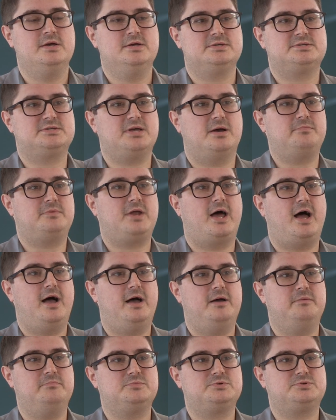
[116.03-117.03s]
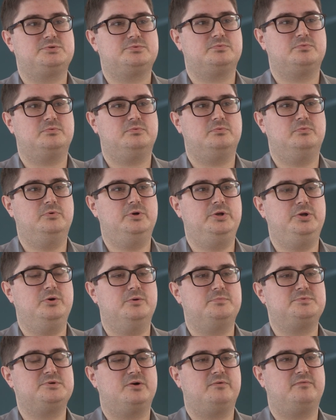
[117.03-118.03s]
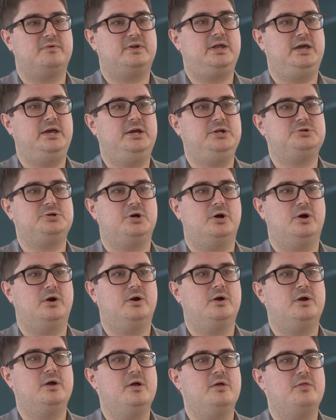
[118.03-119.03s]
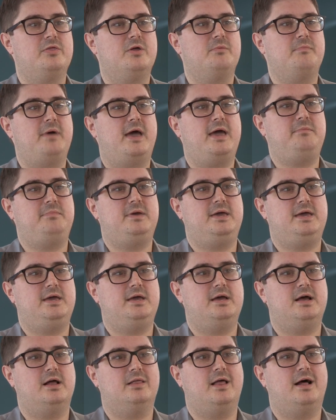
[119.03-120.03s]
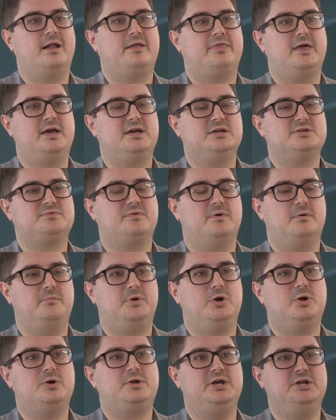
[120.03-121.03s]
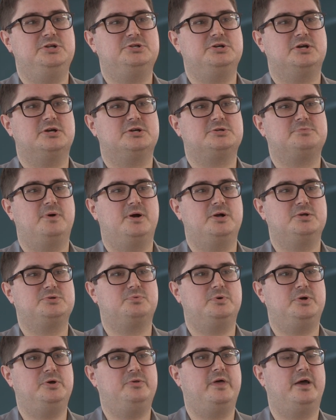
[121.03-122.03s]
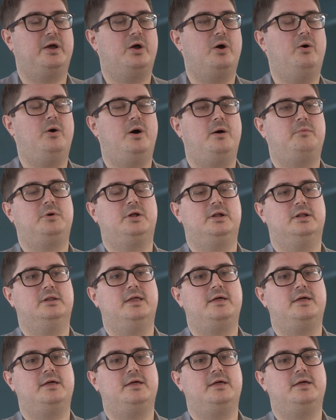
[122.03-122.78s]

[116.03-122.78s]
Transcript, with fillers: Sometimes when you observe a teacher, there may be a lot of things from your teaching experience where you think, oh, I'm going to